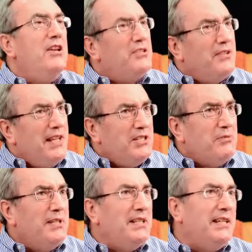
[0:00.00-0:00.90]
So that's
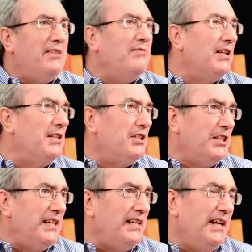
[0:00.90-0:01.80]
where the
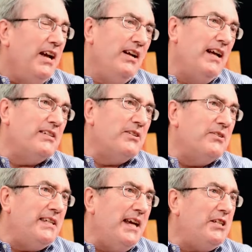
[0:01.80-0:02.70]
voluntary
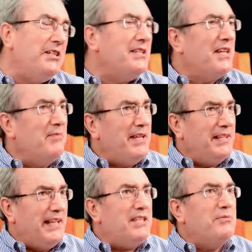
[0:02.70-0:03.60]
associations come
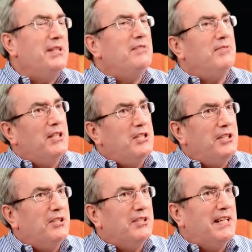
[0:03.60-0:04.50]
in. That's where the
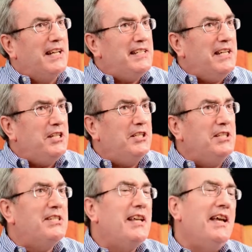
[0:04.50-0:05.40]
voluntary
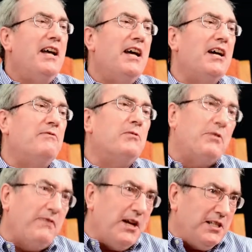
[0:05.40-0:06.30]
organizations for
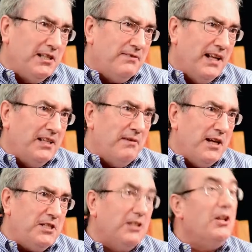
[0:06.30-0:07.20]
professional
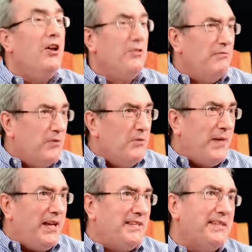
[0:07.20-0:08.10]
evaluation, the
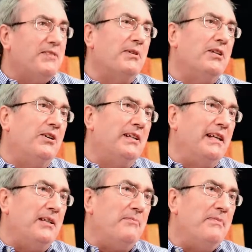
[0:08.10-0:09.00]
VOPEs as we're
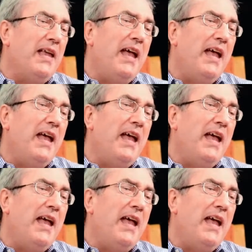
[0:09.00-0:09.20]
calling them,